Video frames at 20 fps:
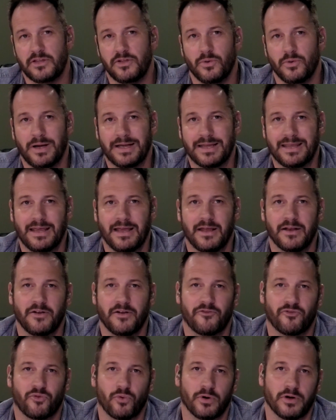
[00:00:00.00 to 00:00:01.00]
you again
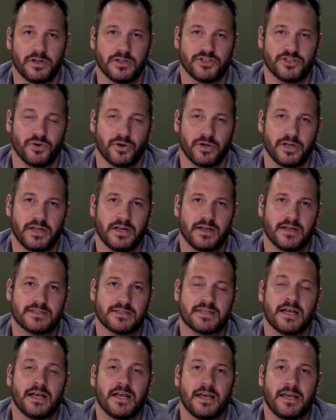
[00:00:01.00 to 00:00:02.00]
for joining us.
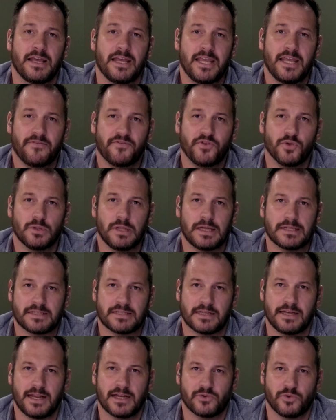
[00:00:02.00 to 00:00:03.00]
If you'd like to
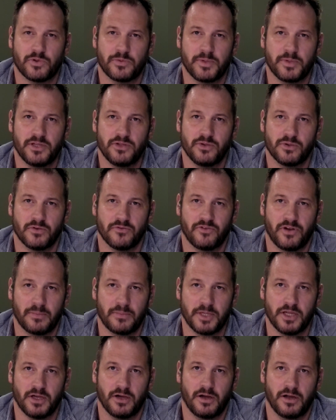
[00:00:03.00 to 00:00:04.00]
connect with me, you can find
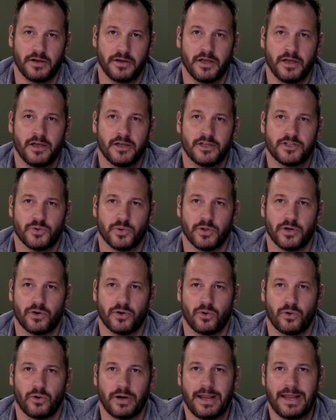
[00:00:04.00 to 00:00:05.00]
me on Twitter
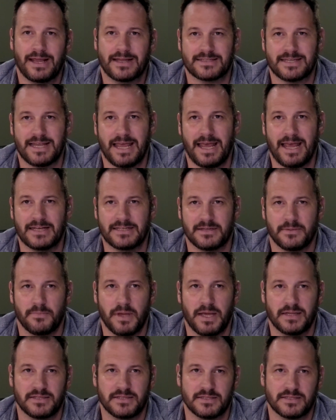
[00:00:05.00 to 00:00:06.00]
or X at
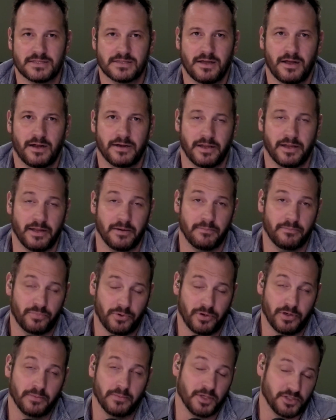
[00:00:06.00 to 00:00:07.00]
Matt D. Scott and
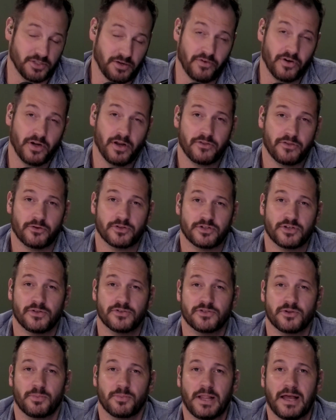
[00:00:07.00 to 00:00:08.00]
pretty much every other
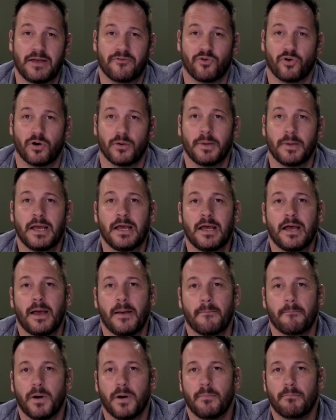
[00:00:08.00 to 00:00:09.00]
social platform.
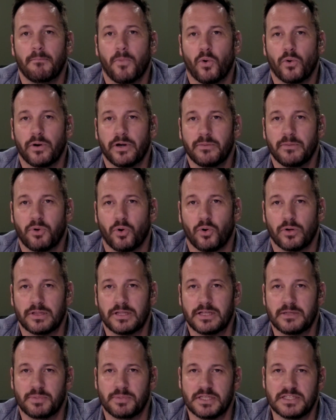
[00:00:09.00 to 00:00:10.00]
But more
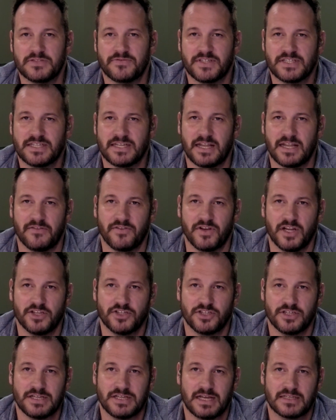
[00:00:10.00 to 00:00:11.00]
importantly, please visit
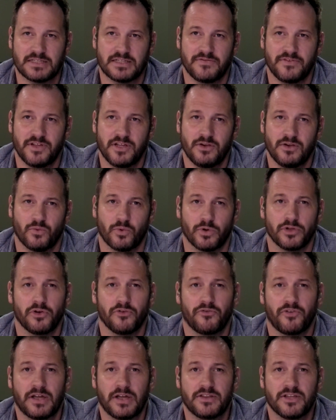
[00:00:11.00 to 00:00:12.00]
avnation dot t v, where you'll
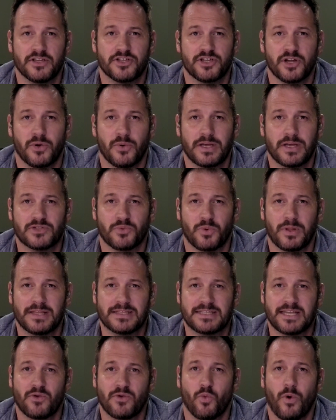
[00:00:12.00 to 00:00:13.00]
find this show as well
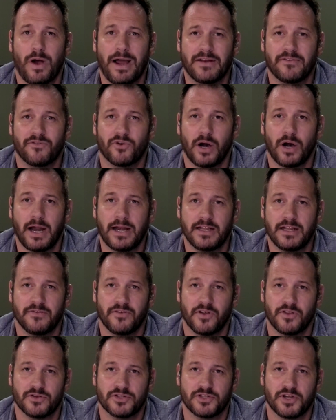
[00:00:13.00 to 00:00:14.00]
as a wide variety of
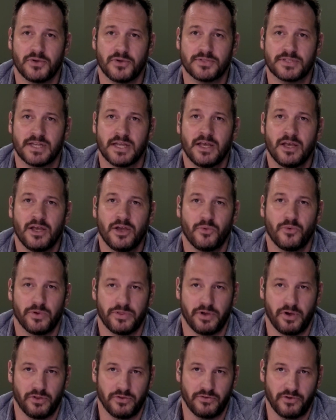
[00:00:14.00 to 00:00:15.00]
other shows
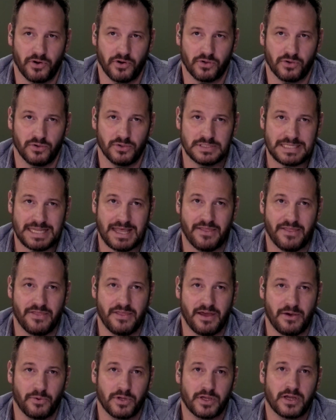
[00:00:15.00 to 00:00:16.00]
with all the verticals
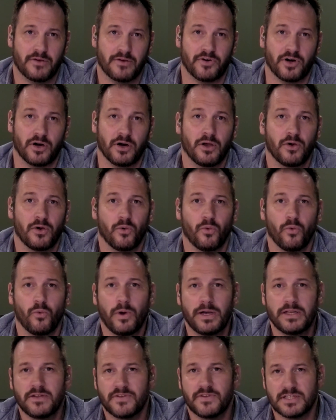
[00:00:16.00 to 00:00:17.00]
that we cover.
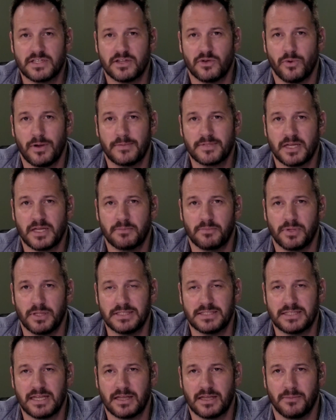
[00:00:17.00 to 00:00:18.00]
When you visit the website,
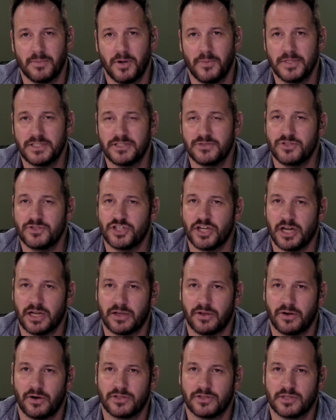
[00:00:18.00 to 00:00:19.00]
please take a moment to check
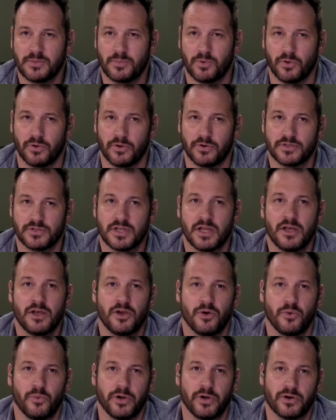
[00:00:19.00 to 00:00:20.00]
out our supporters.
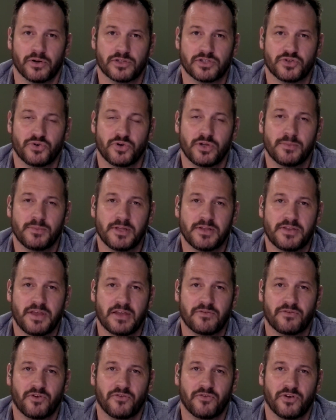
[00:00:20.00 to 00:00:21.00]
We are extremely
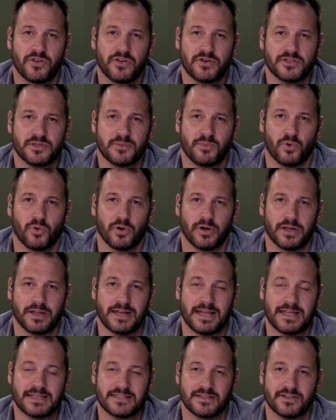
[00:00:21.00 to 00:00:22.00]
thankful for their support and
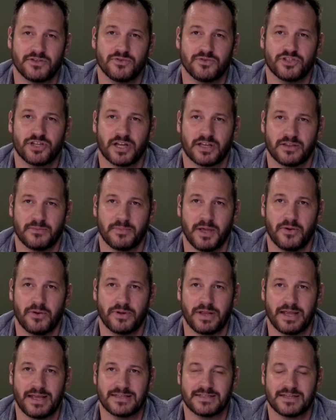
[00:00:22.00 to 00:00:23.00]
ask that you check them out
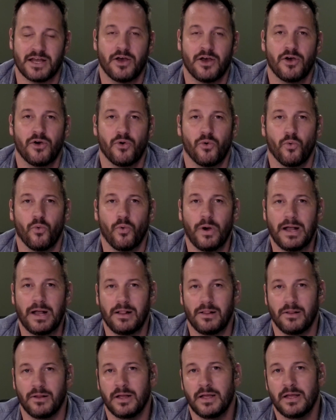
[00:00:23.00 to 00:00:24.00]
as
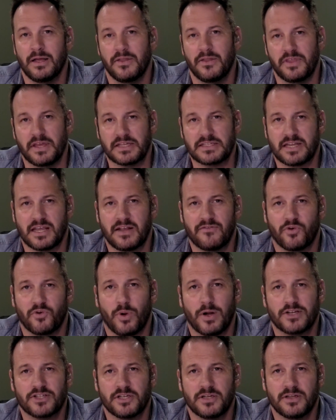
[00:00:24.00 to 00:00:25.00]
well. Thanks again for
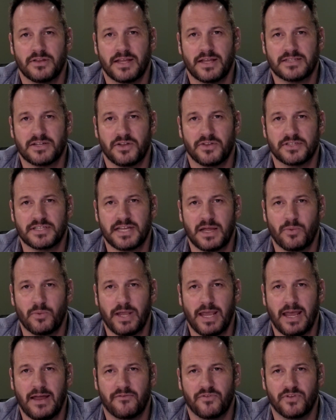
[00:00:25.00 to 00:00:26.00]
watching. That's all the time we
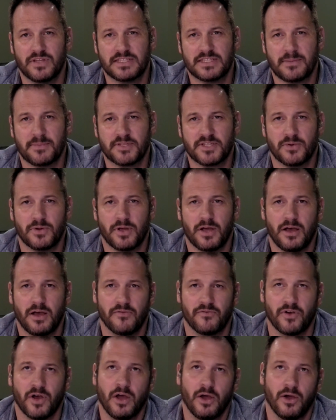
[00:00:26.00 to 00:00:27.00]
have for this episode
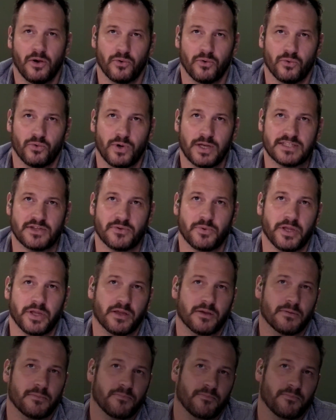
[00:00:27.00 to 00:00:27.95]
of Resi Week,